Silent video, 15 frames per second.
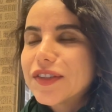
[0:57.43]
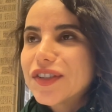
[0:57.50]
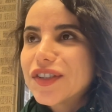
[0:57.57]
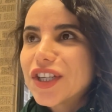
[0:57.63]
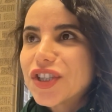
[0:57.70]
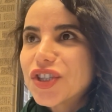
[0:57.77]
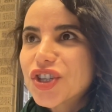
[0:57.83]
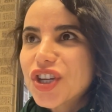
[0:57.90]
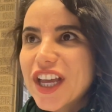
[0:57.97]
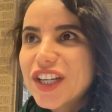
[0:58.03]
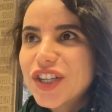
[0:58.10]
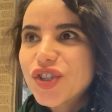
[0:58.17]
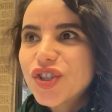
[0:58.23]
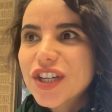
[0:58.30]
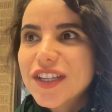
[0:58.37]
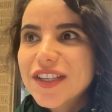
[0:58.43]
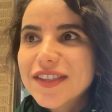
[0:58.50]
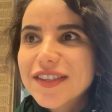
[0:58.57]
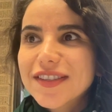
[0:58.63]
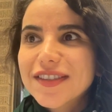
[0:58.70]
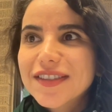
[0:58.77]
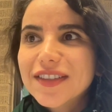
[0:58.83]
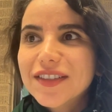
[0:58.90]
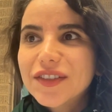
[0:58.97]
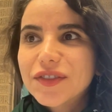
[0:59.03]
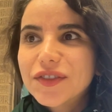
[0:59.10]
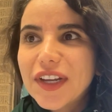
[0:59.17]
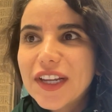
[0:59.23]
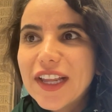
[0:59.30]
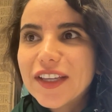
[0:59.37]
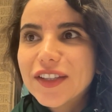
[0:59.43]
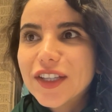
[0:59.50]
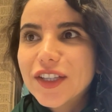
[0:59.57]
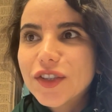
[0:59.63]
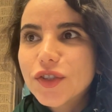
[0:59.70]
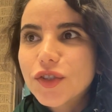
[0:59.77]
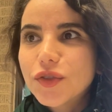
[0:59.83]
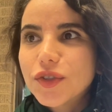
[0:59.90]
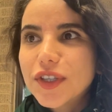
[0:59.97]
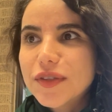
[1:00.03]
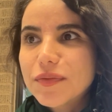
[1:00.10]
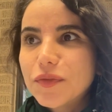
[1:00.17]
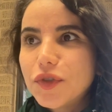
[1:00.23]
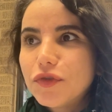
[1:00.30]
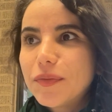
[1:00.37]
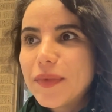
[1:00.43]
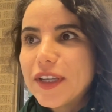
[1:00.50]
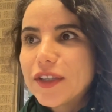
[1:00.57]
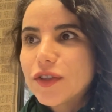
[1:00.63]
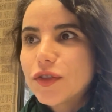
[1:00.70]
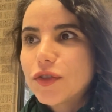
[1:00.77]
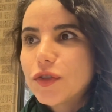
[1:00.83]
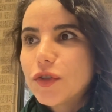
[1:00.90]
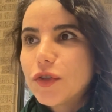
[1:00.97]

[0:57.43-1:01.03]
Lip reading: The changes related to this movement, to